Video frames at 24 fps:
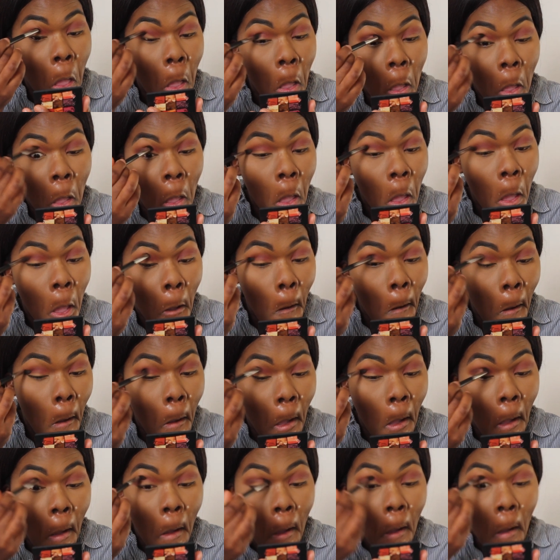It's coming out
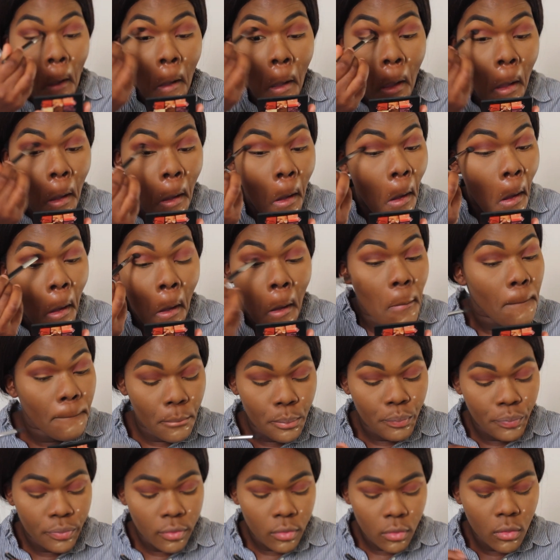really good. And you
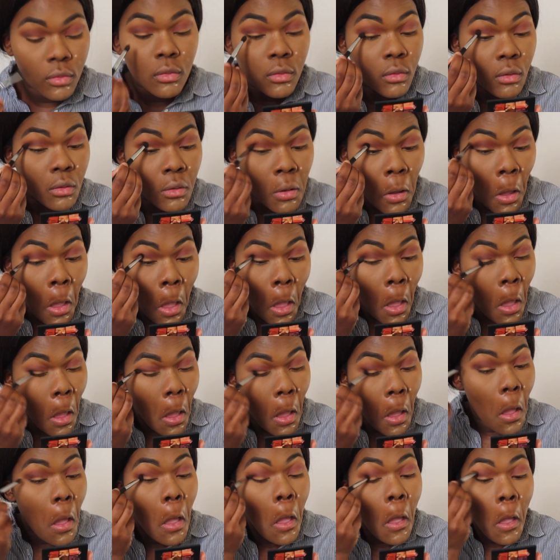just, you know,
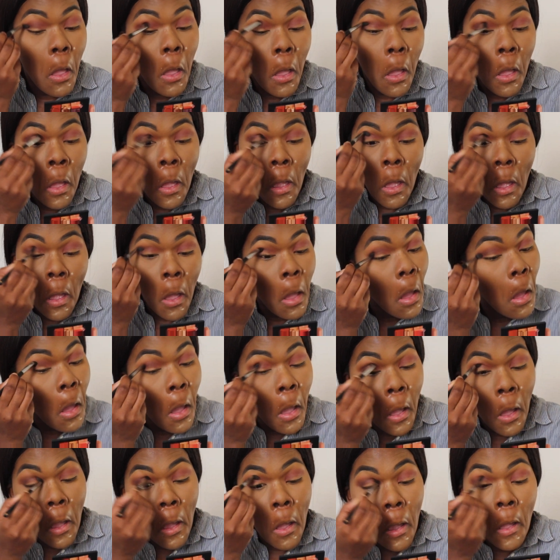the
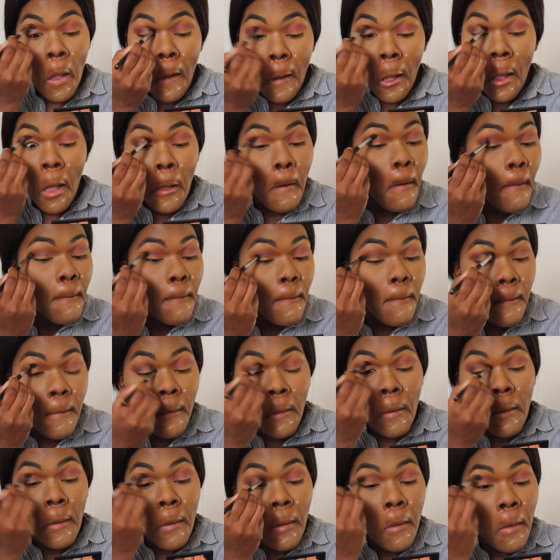trick here is just to
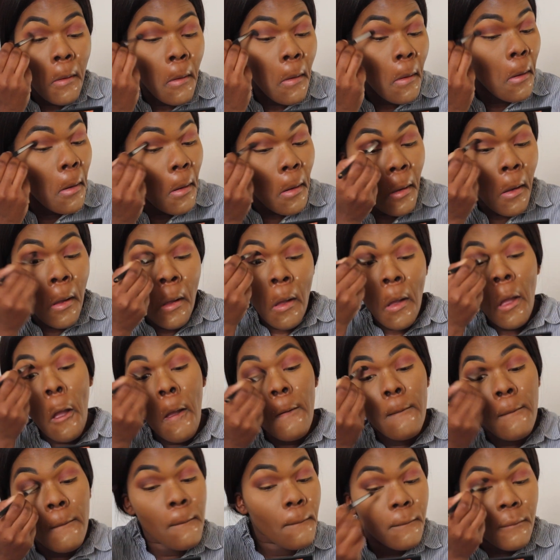blend so
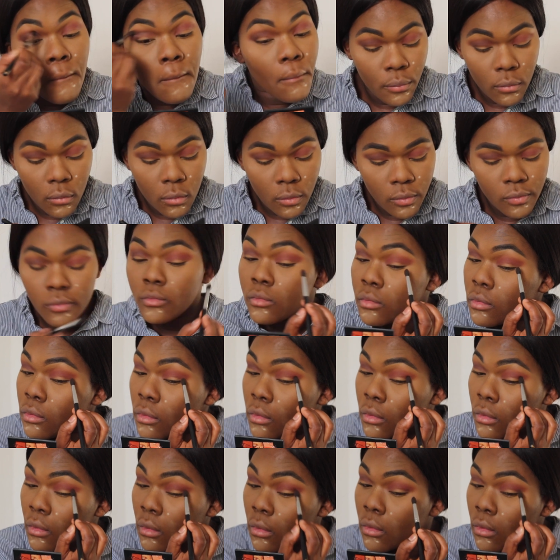that it can
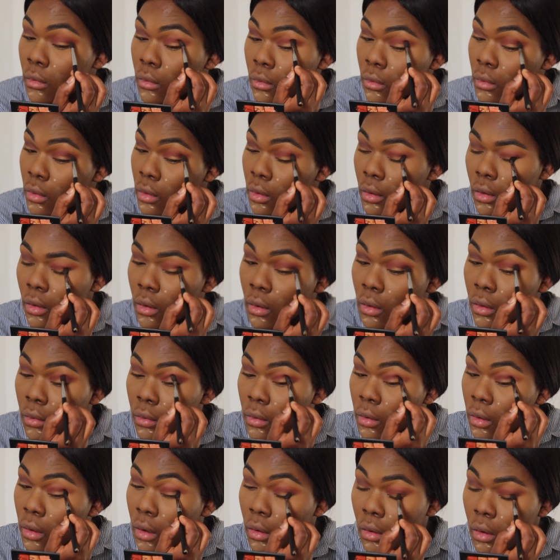smooth out.
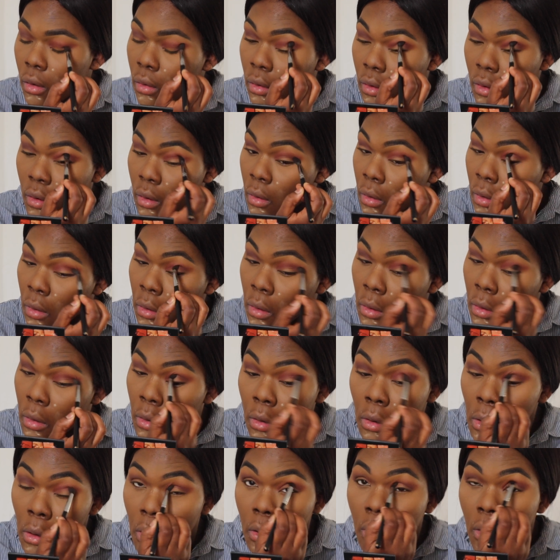And if you want a smoky
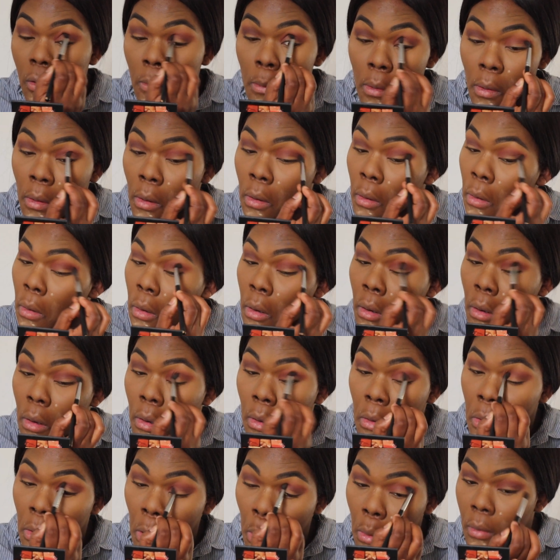eye, you know,
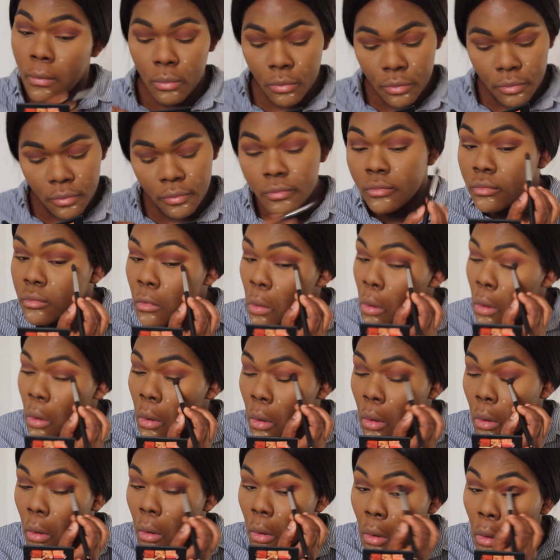you put it in
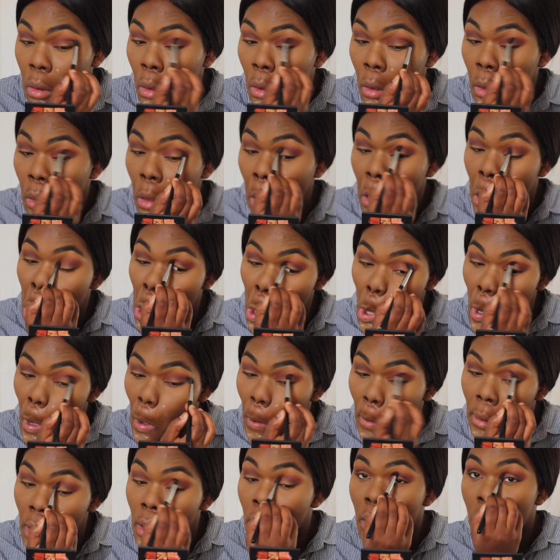the corner of your eyes
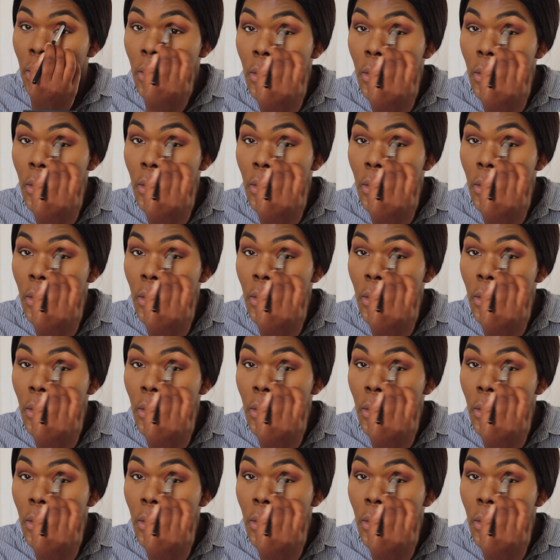there.